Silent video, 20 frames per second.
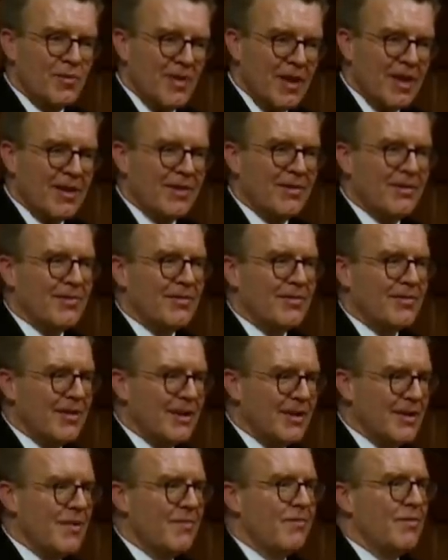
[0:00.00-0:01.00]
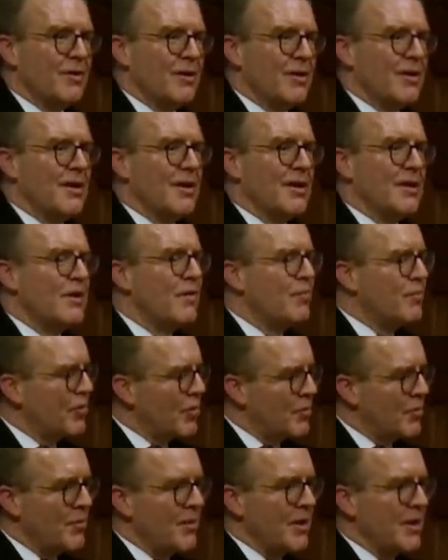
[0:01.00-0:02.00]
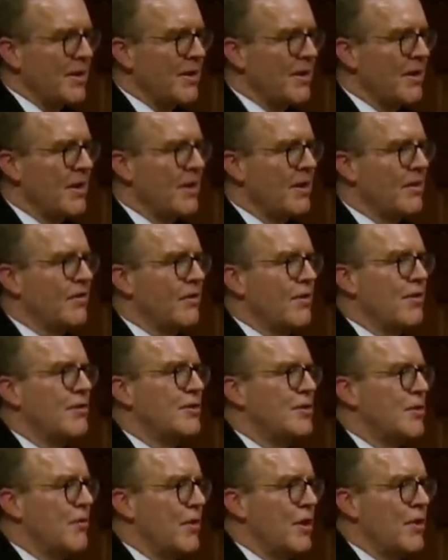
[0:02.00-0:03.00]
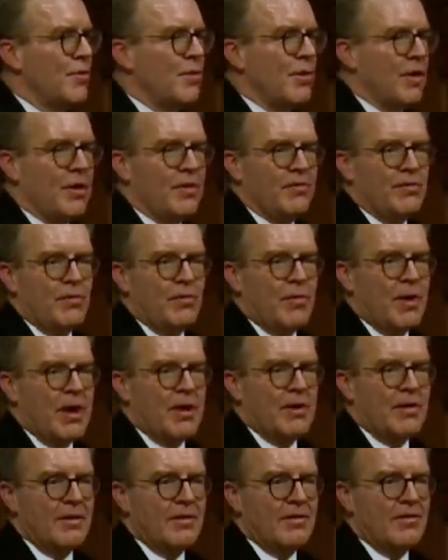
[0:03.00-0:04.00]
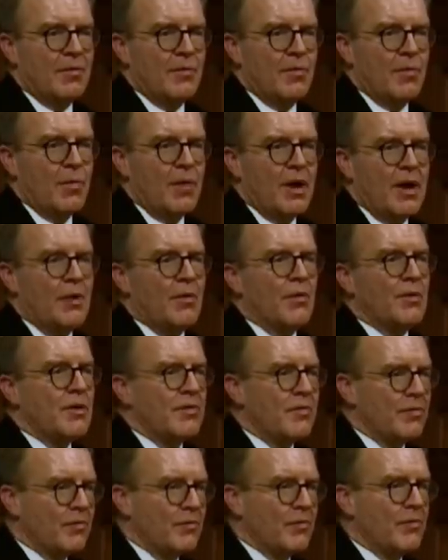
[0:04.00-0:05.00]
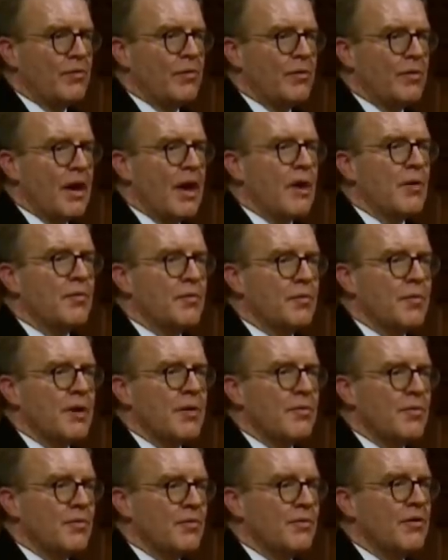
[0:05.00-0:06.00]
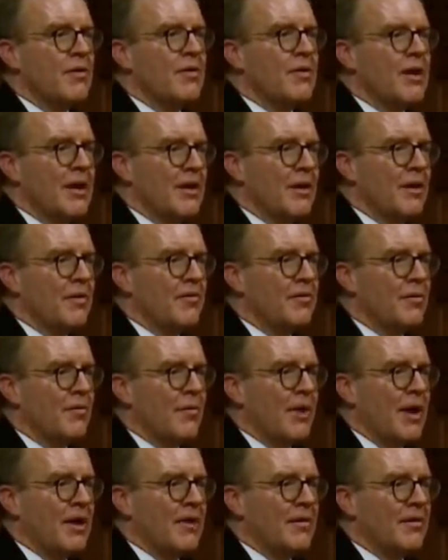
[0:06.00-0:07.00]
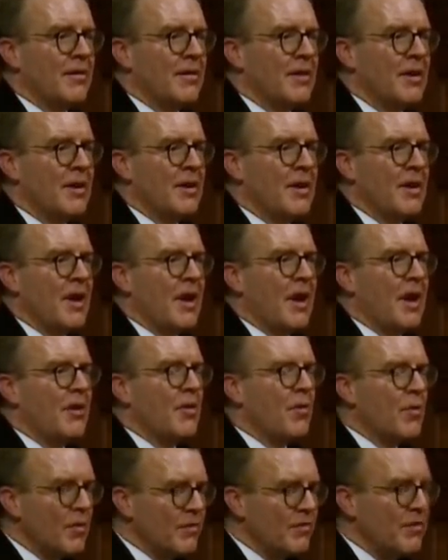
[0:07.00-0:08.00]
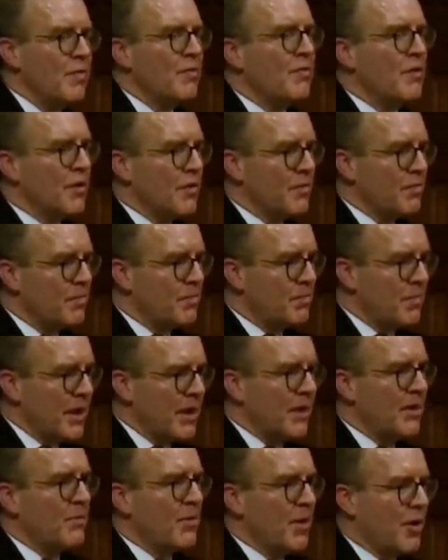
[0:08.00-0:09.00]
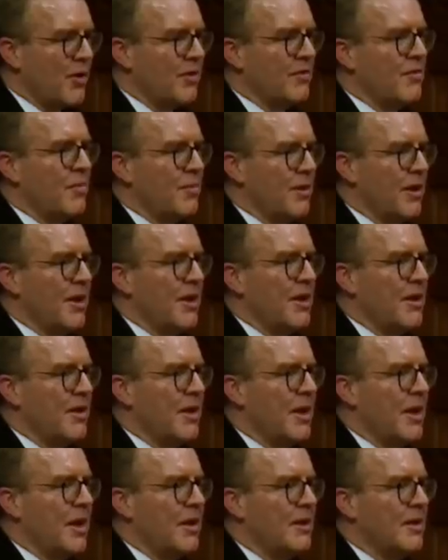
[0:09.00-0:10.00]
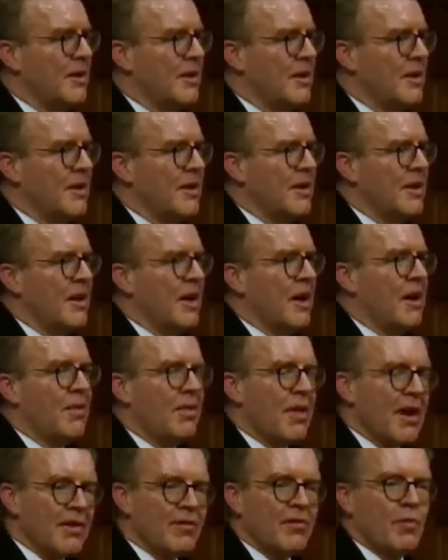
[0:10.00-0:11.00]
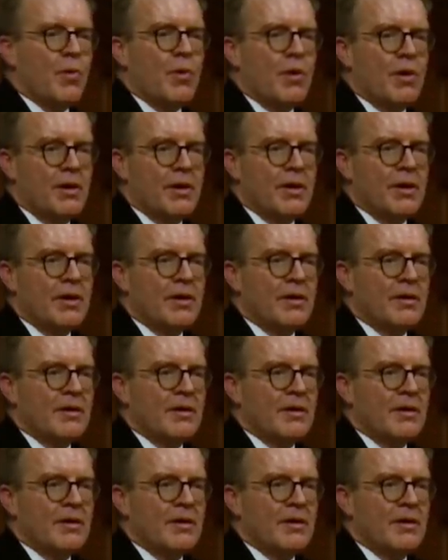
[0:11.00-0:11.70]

things significantly. You've probably turned your own lives around in some way, or you've helped people turn their lives around. And all of you have got a big part to play in that. And that's why